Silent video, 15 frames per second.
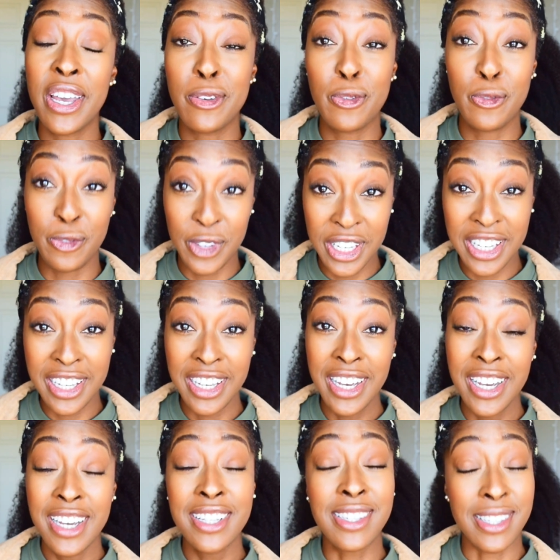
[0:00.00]
it fit
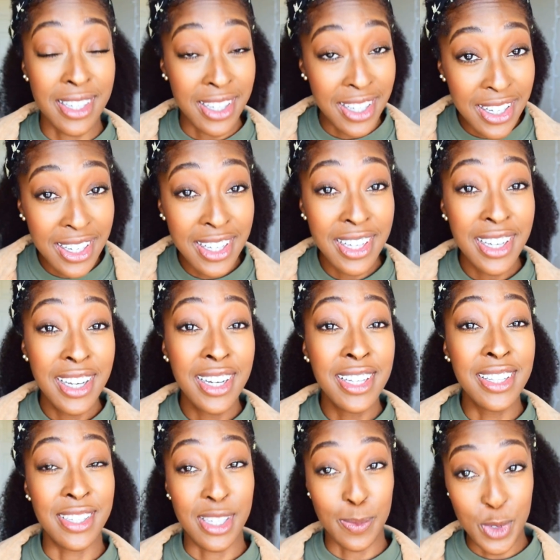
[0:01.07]
to hit
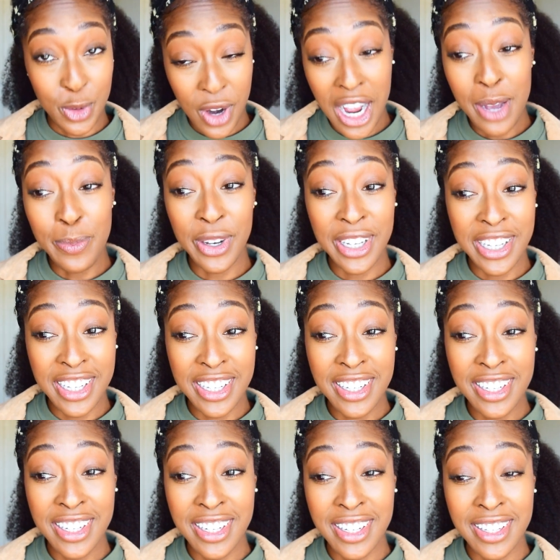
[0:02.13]
the subscribe button.
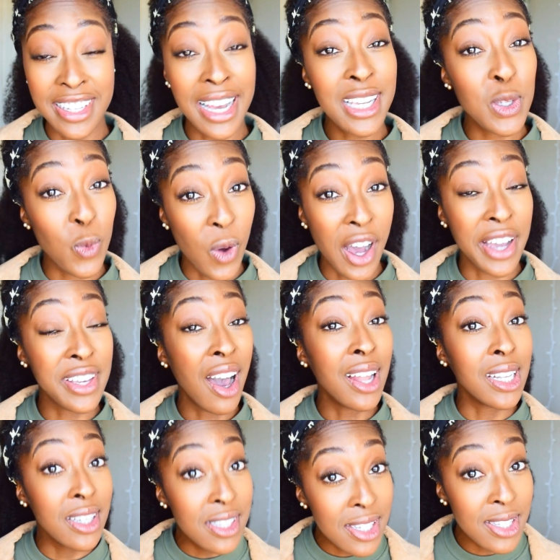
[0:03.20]
That's why y'all
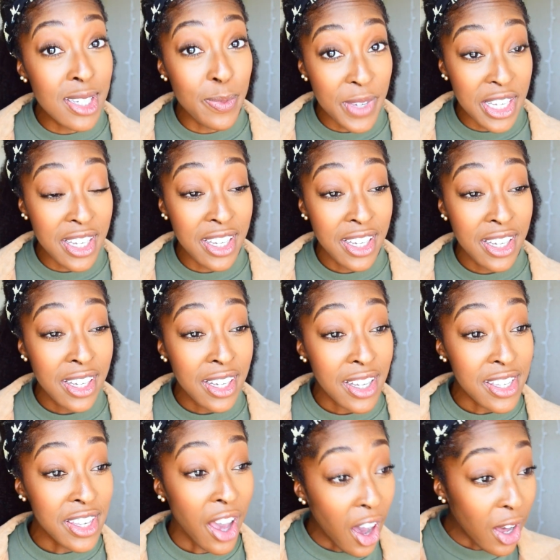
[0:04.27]
listen to me.
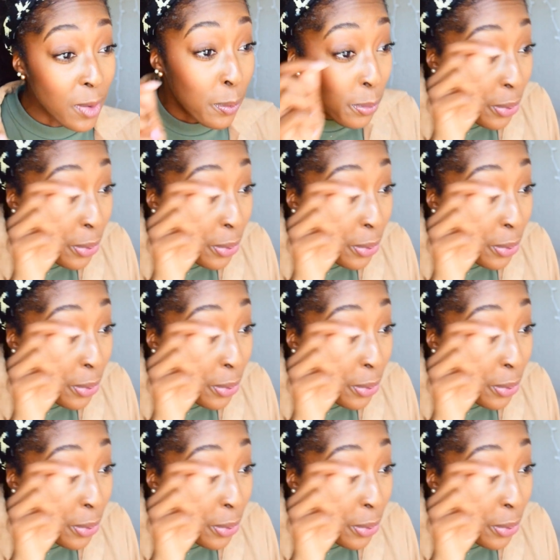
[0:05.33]
Y'all